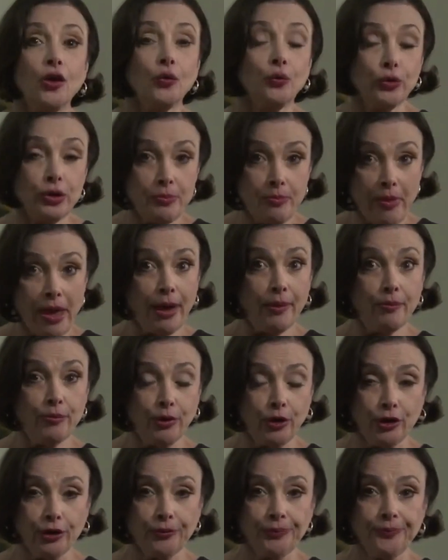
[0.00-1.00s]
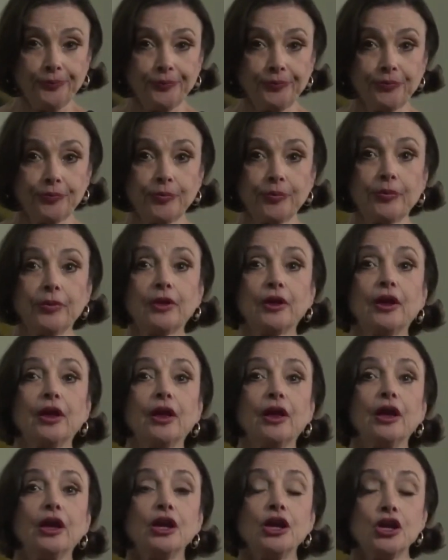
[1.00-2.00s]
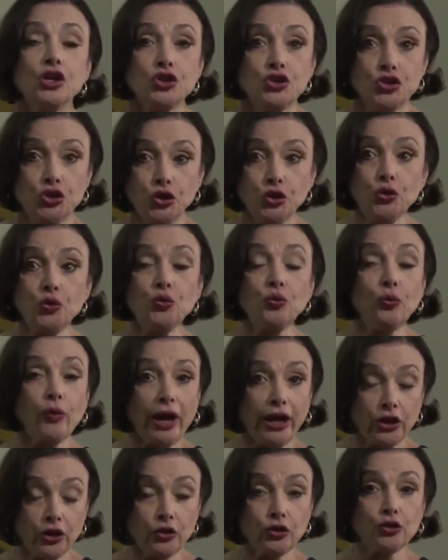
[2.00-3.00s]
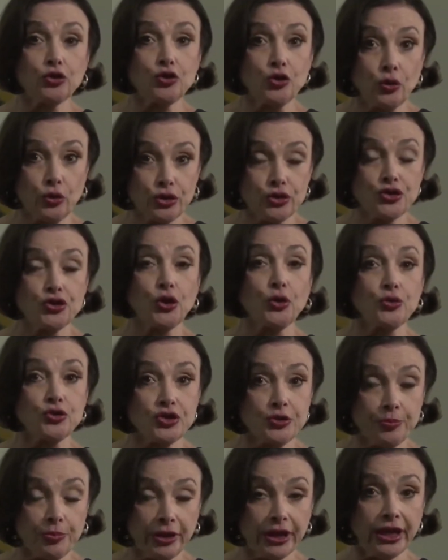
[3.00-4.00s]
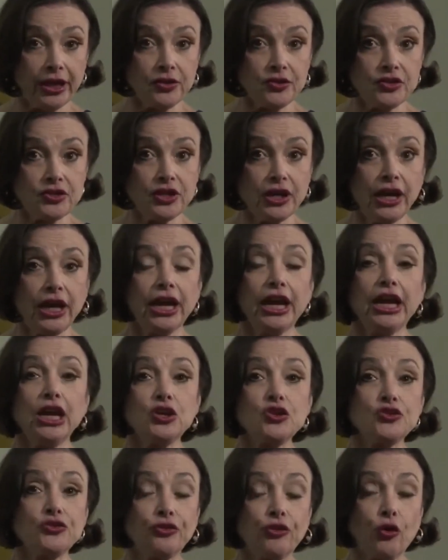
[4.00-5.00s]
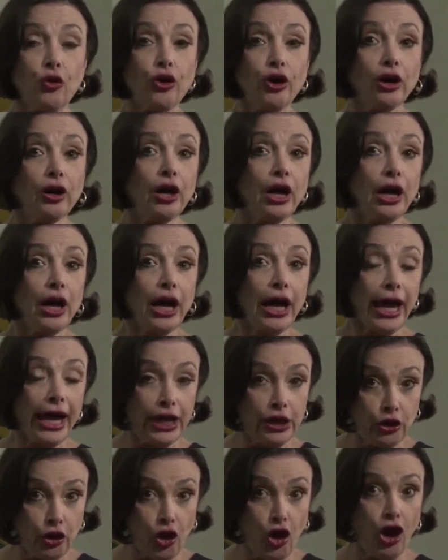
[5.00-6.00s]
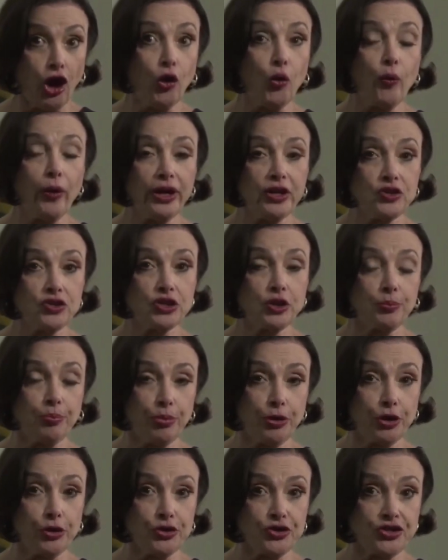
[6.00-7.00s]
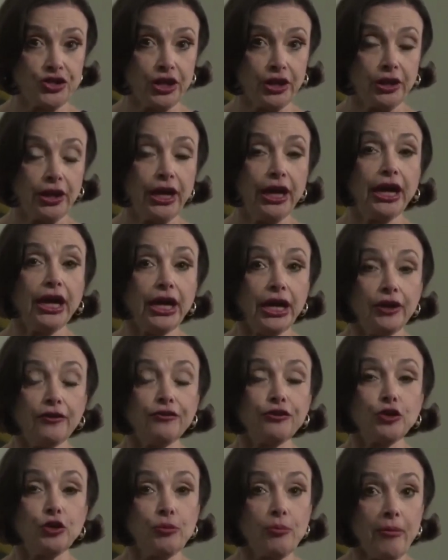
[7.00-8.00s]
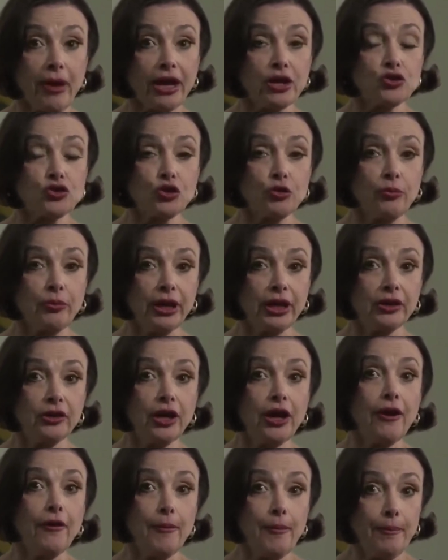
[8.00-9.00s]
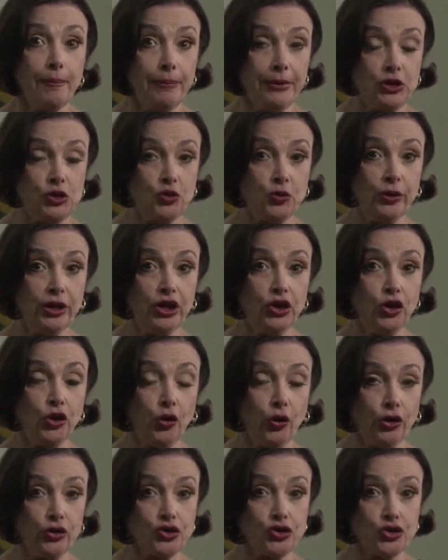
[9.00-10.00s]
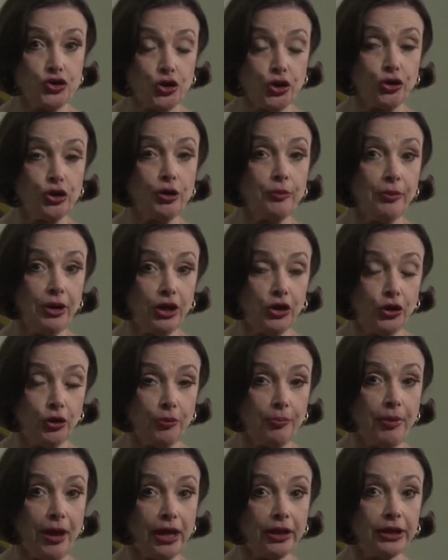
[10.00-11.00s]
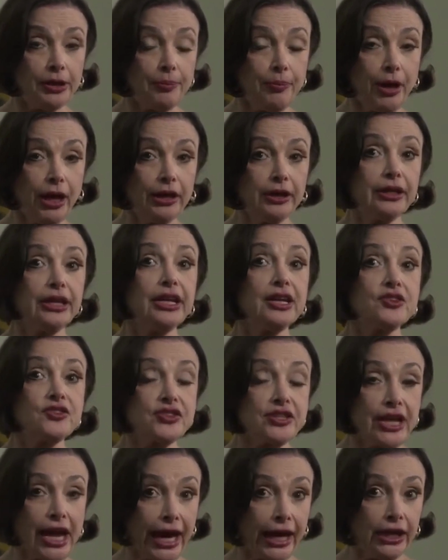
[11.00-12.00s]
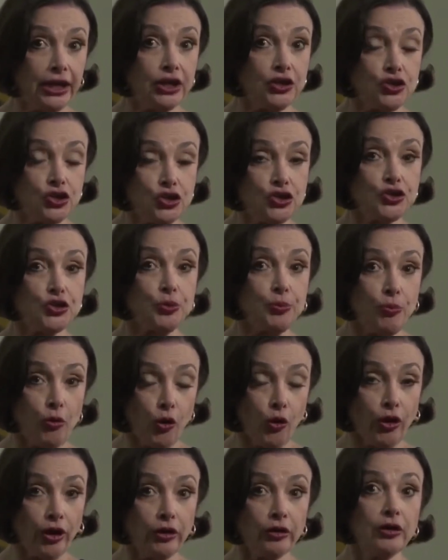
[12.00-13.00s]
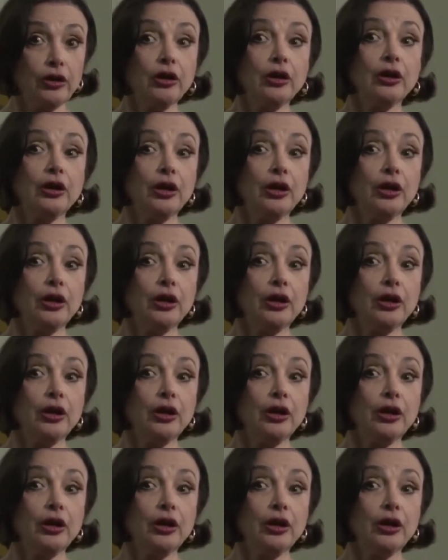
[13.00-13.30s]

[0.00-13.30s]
Remember, 2 regular torso splints is for a long-waisted person. If your measurement between your sternum and your belly button is 9 inches or more,